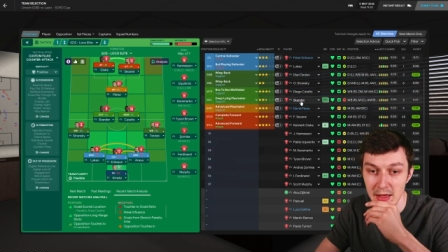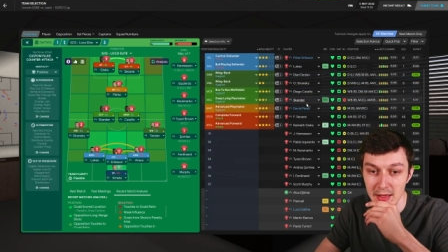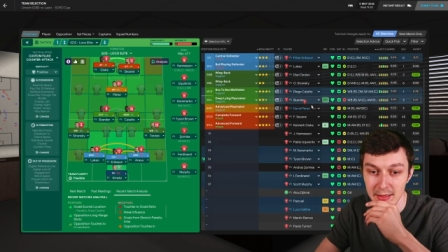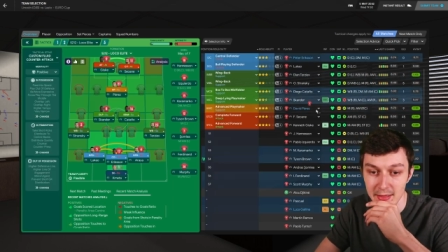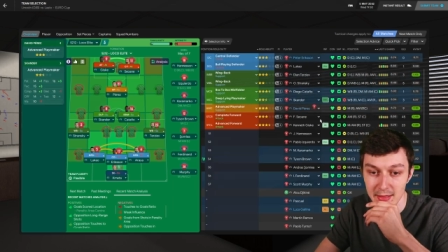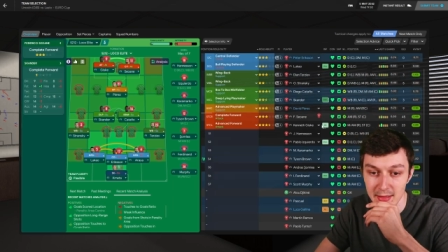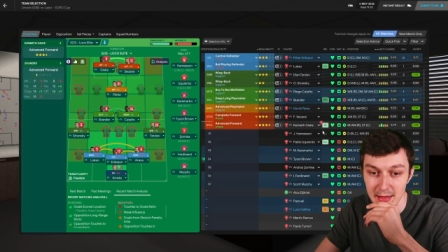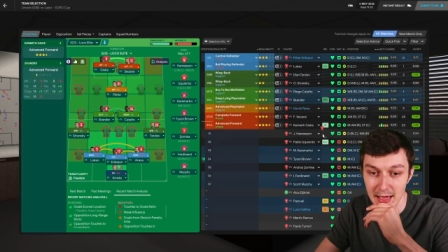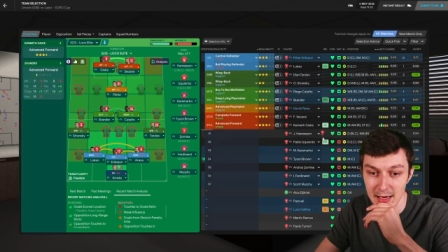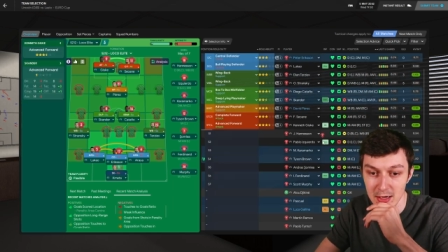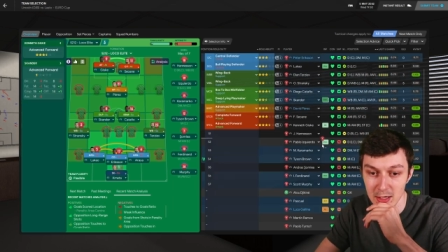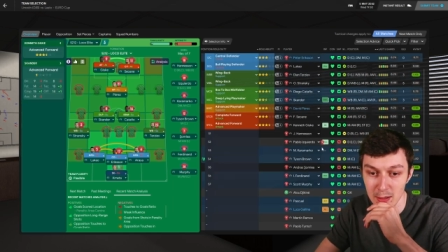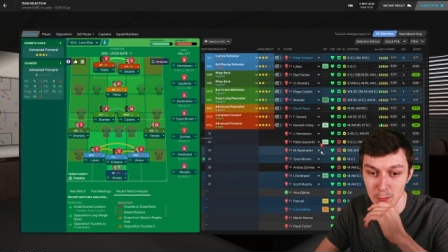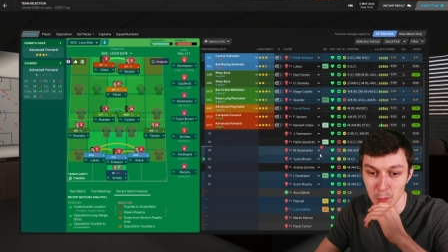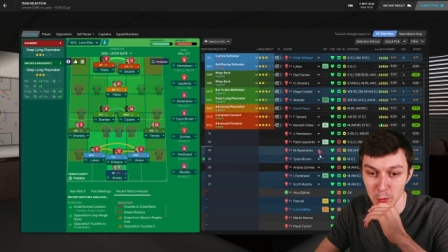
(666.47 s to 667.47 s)

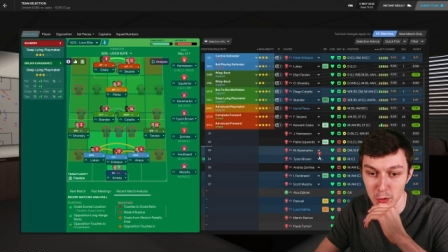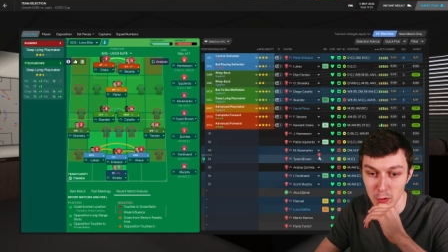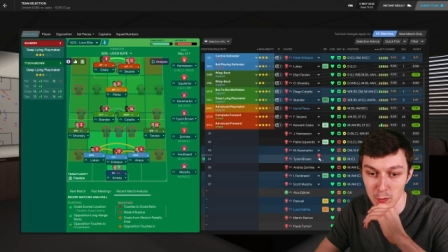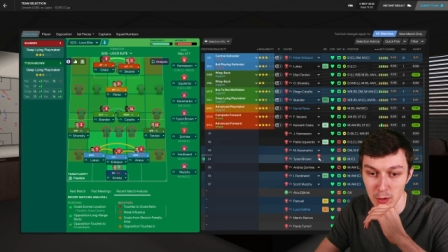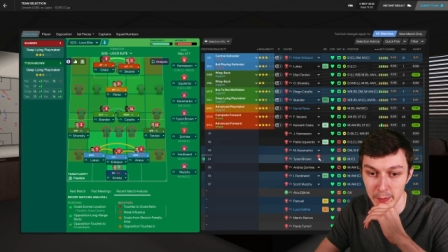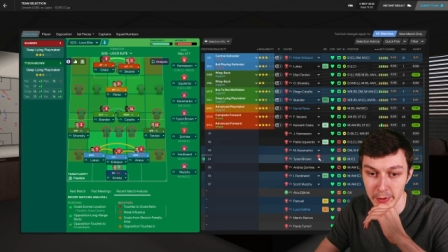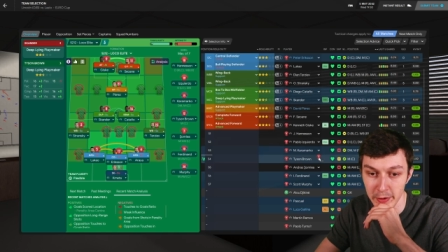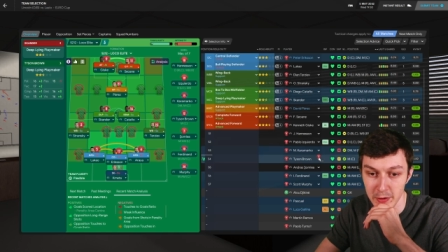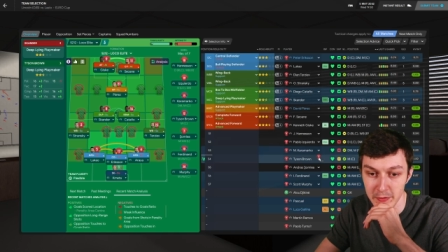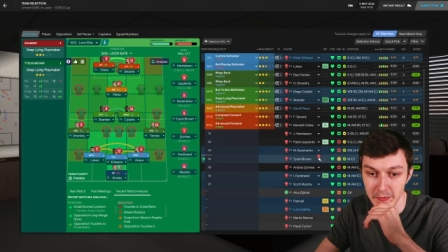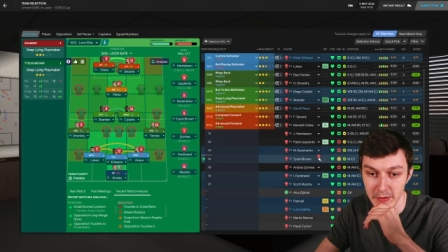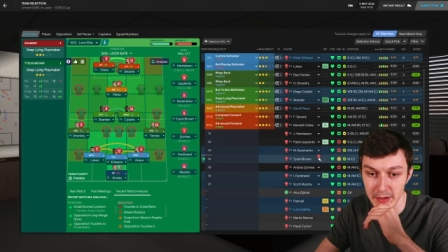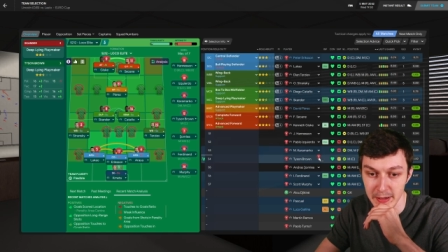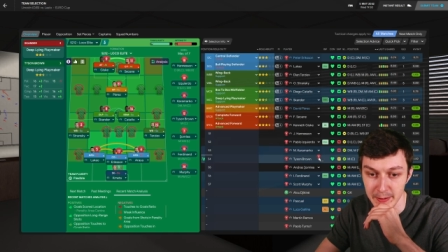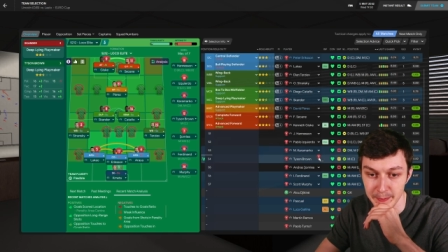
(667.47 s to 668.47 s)
Skander will swap
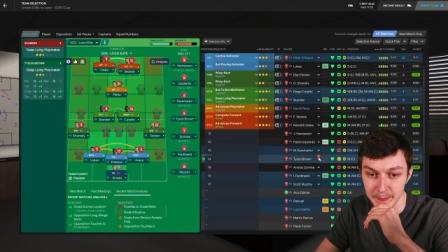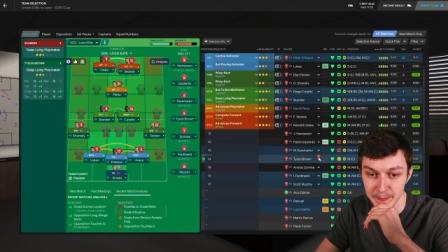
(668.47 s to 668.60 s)
over